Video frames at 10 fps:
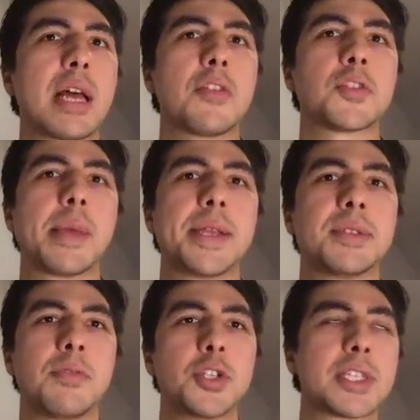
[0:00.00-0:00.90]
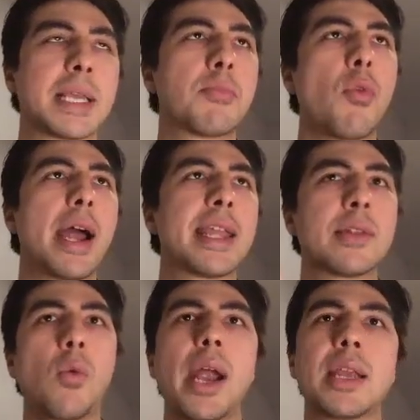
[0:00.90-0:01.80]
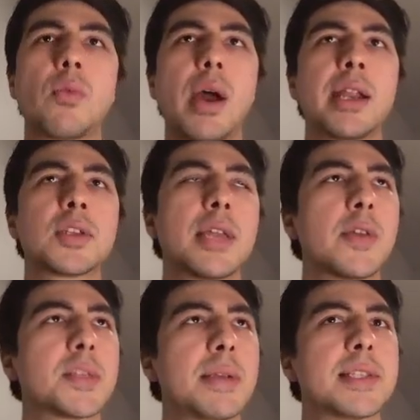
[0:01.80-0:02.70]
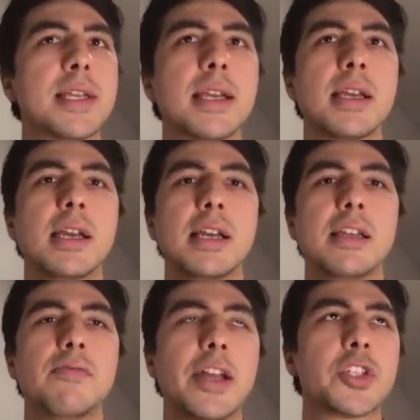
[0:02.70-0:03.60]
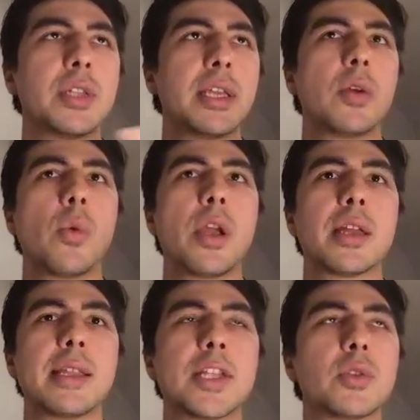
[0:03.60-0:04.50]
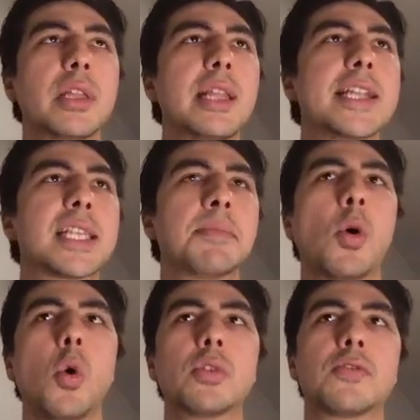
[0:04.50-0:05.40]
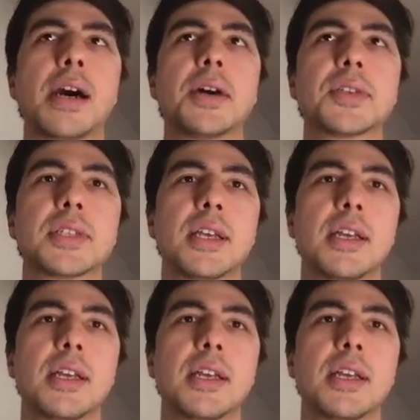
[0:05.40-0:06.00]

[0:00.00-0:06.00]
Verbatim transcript: run out of space. If we just keep writing and writing and writing to the USB stick, eventually we're gonna need to delete some older files.